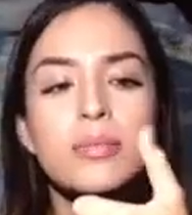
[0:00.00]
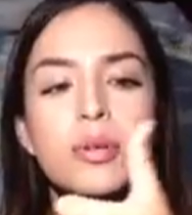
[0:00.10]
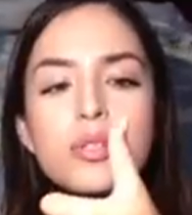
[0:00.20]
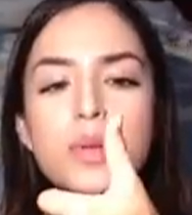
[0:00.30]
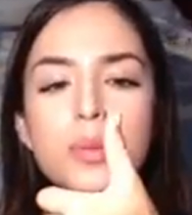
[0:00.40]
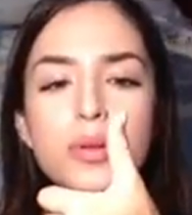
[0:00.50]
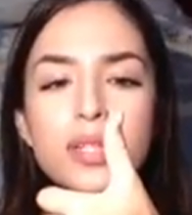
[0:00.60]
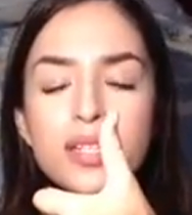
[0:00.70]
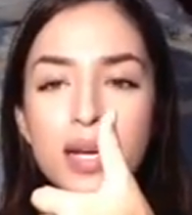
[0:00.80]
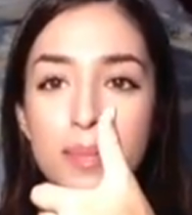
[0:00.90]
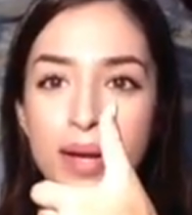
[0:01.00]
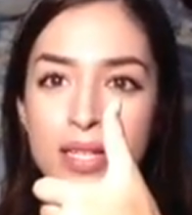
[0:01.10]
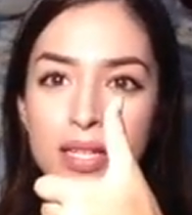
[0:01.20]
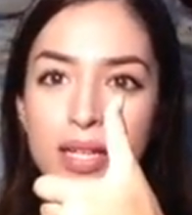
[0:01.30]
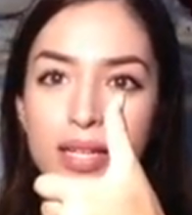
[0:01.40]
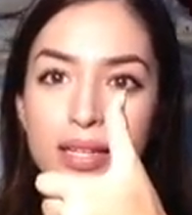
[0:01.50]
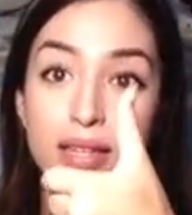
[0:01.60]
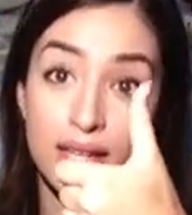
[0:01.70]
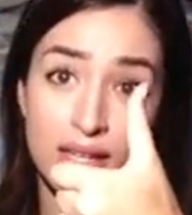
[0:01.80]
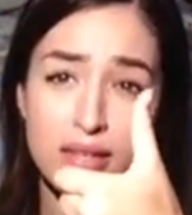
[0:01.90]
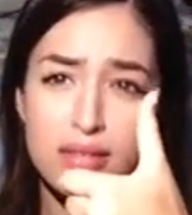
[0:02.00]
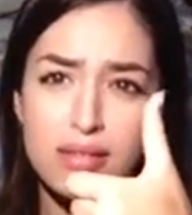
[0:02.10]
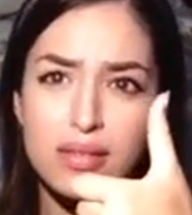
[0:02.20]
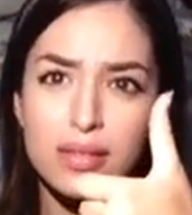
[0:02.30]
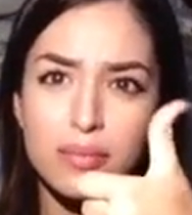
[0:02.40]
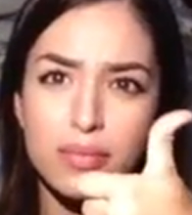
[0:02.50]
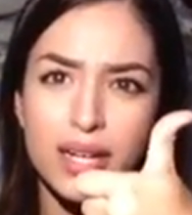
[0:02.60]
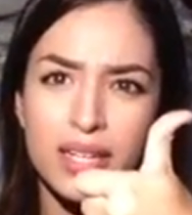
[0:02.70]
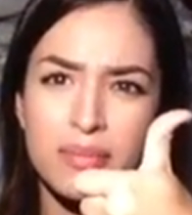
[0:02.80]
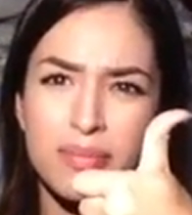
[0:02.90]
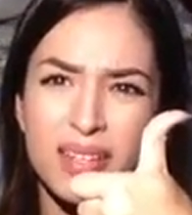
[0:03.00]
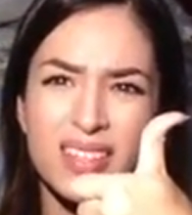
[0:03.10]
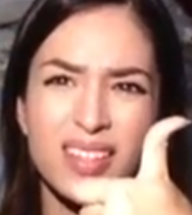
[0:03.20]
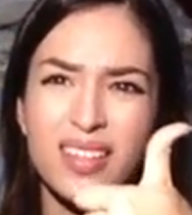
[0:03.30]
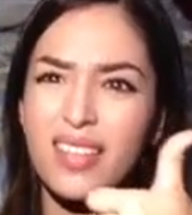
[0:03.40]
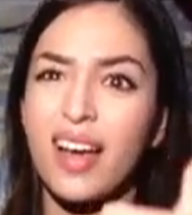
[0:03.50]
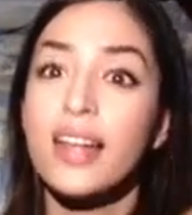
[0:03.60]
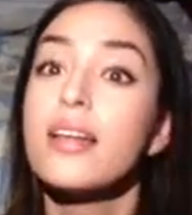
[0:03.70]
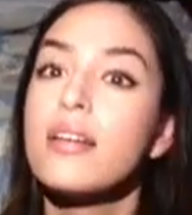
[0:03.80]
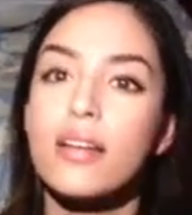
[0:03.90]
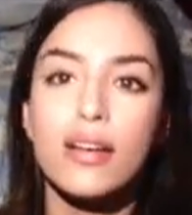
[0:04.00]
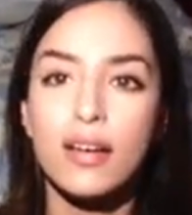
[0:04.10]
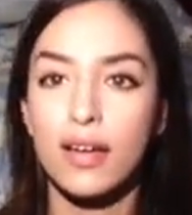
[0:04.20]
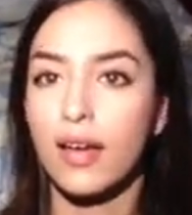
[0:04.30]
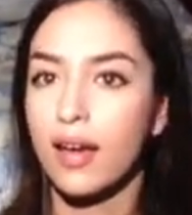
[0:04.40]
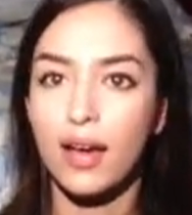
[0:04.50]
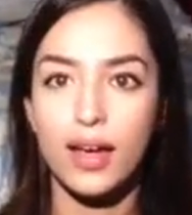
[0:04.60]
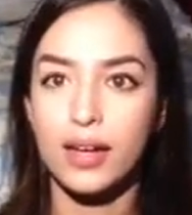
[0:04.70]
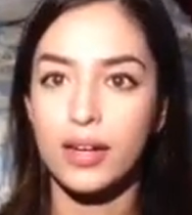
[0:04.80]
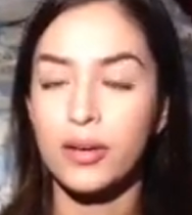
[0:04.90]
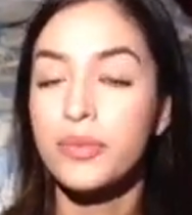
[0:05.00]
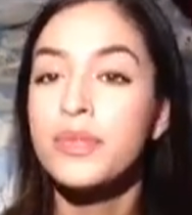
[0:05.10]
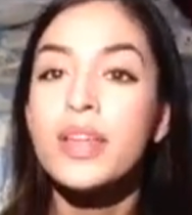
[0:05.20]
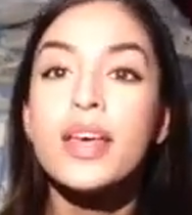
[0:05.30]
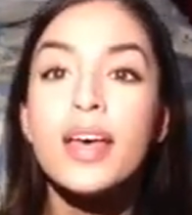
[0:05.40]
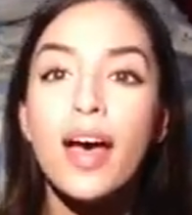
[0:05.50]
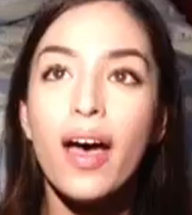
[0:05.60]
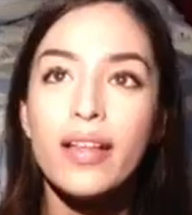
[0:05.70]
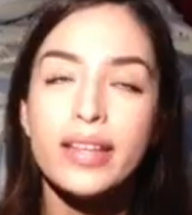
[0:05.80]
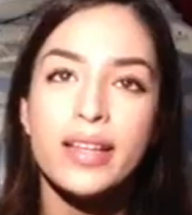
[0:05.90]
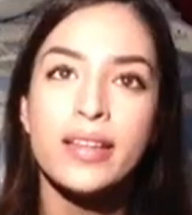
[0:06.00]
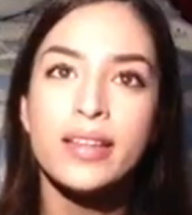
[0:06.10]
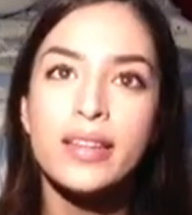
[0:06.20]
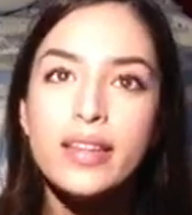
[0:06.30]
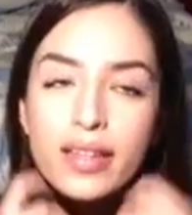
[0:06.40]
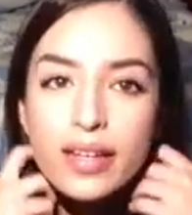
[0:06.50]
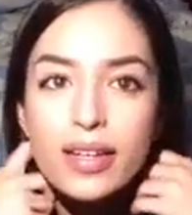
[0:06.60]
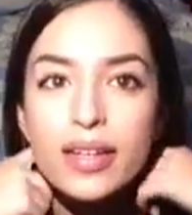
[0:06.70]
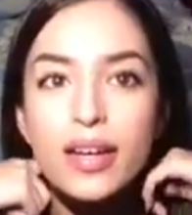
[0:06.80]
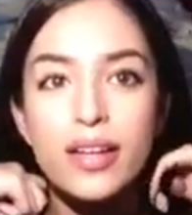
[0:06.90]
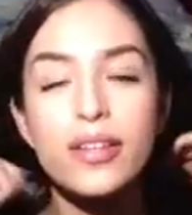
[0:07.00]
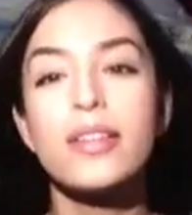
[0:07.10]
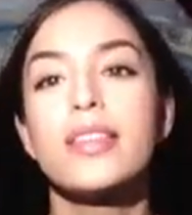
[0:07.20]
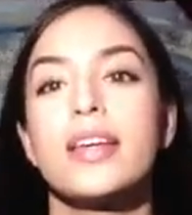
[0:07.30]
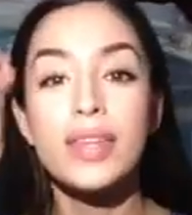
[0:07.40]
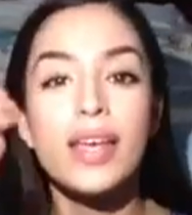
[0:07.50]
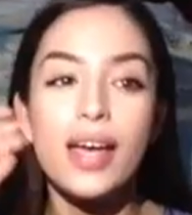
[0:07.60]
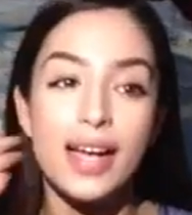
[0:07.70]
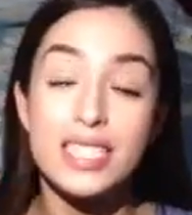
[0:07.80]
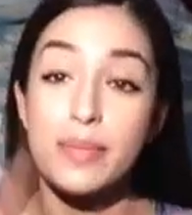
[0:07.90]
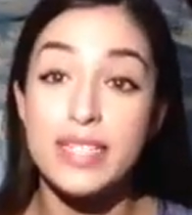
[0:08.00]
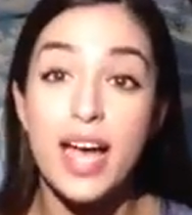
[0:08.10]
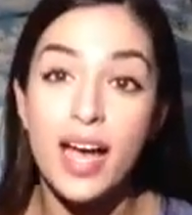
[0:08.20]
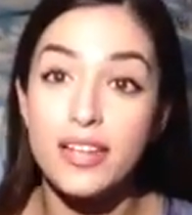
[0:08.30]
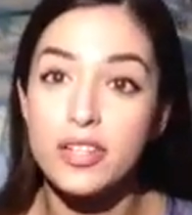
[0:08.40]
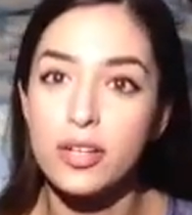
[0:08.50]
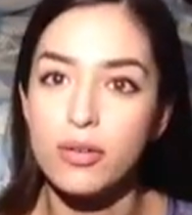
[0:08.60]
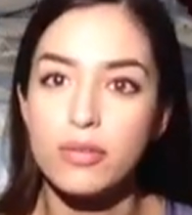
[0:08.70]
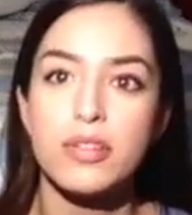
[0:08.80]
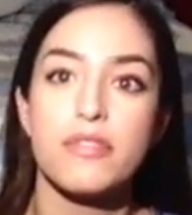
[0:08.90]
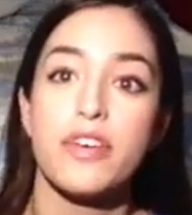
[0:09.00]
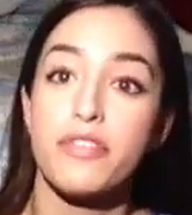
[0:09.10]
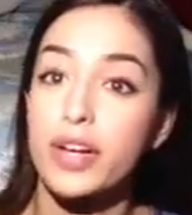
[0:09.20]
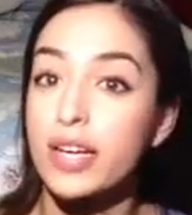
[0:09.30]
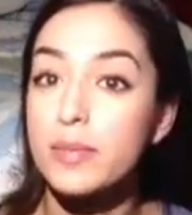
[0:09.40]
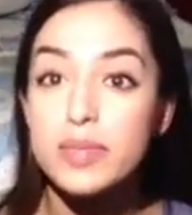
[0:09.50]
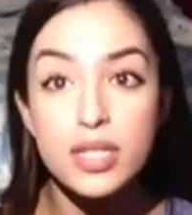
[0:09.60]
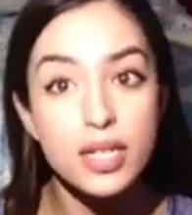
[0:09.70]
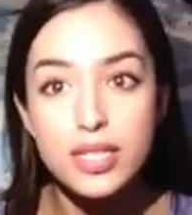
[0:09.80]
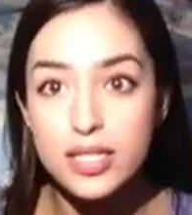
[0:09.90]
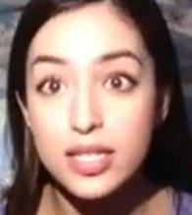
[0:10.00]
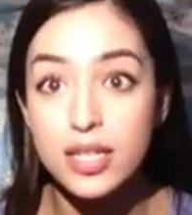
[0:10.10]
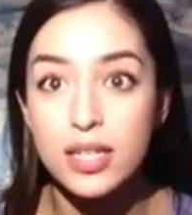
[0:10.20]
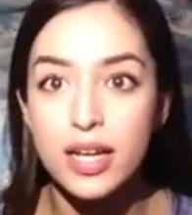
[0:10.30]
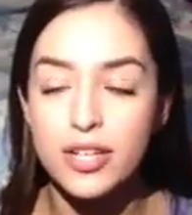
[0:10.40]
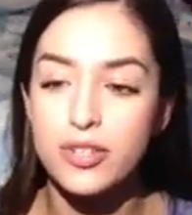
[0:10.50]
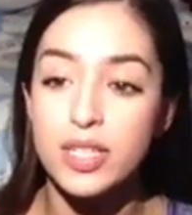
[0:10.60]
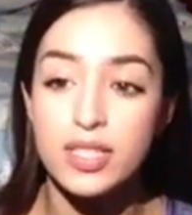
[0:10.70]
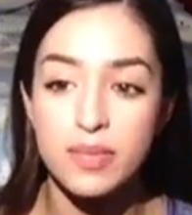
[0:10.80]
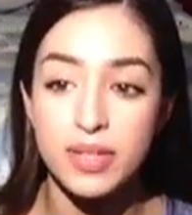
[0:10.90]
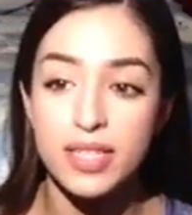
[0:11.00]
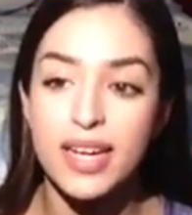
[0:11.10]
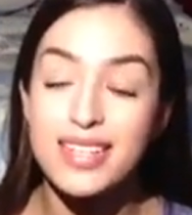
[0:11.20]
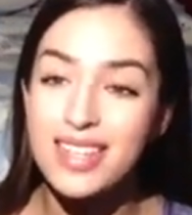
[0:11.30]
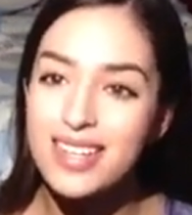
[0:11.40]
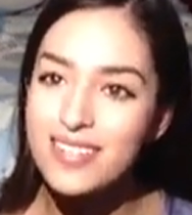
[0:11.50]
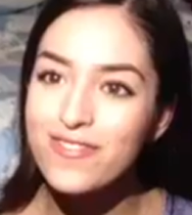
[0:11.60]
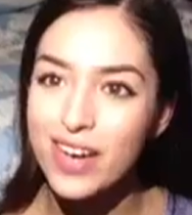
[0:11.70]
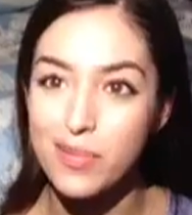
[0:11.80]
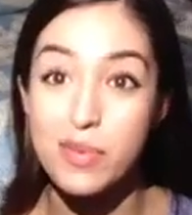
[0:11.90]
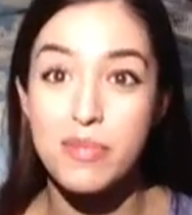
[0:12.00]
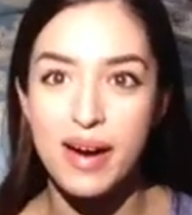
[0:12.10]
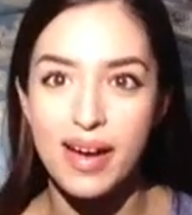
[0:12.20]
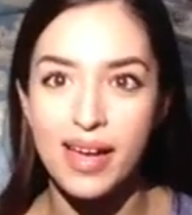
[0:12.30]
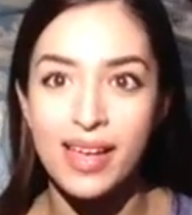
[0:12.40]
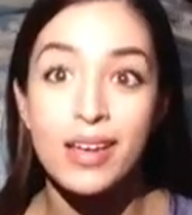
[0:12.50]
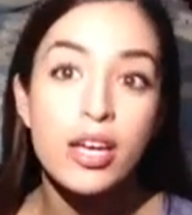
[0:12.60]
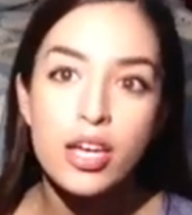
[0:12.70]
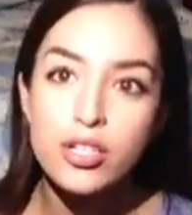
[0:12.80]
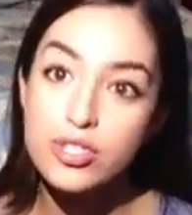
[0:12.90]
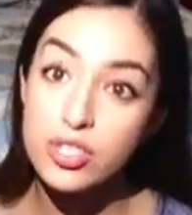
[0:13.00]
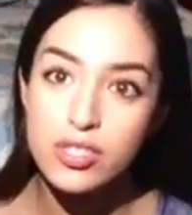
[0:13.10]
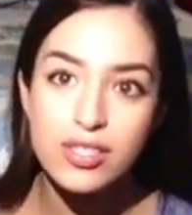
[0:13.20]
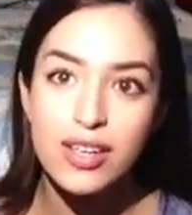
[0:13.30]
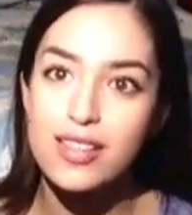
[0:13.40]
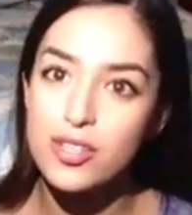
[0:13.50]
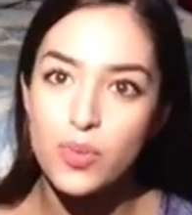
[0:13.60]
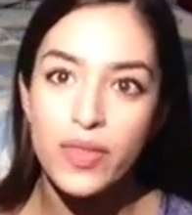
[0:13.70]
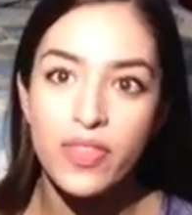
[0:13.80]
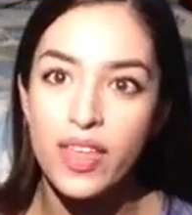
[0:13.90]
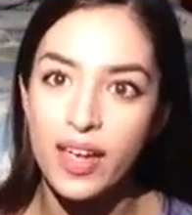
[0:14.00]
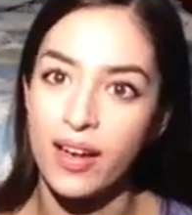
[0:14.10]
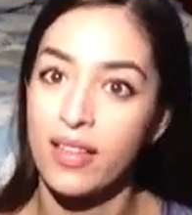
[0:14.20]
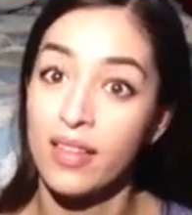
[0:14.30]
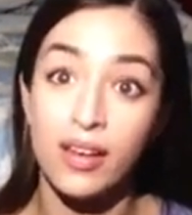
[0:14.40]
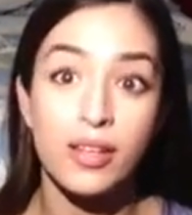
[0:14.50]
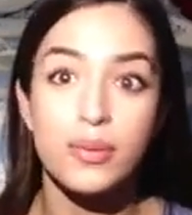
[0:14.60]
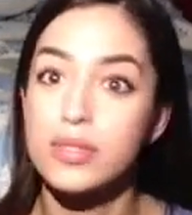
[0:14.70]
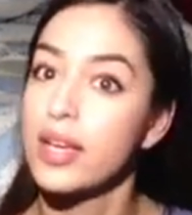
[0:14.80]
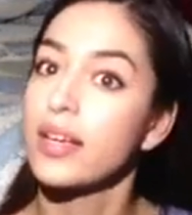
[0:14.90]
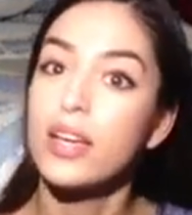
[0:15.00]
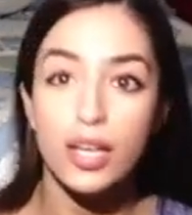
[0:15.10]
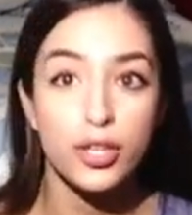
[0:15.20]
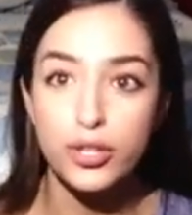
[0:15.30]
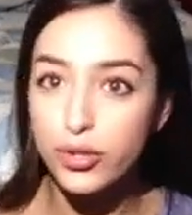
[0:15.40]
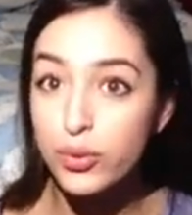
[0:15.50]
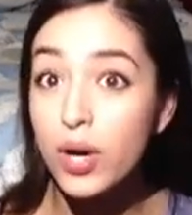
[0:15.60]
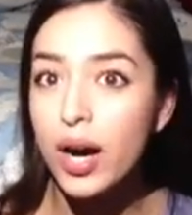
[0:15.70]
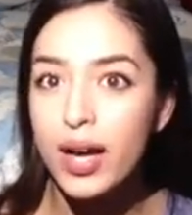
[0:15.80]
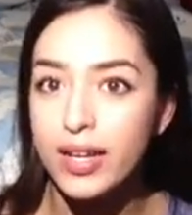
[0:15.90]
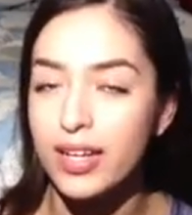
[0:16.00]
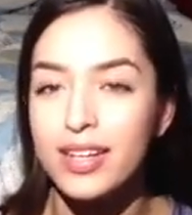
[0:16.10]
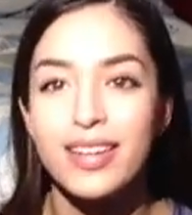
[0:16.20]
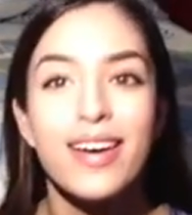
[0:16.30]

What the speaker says: most people can like bend it like this, but I can bend it like that. I don't know. And then the other thing, I tell my dad, you know, if ever I get abducted and you need something to identify me by, just say this one thing. And then he was like, you got it.